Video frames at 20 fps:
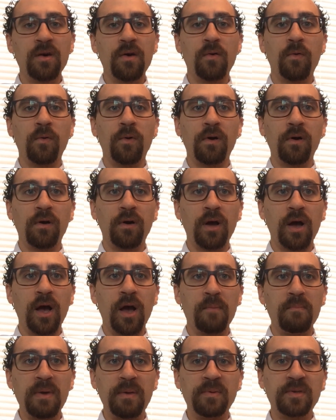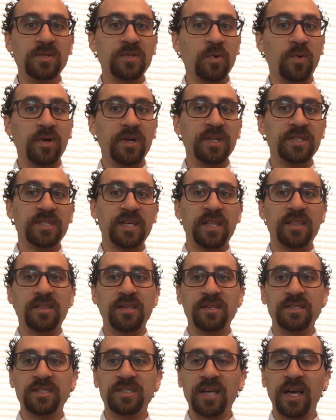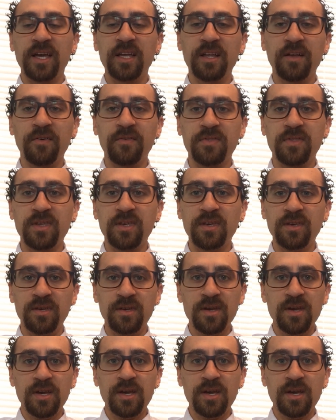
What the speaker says: or maybe soreness at the site of the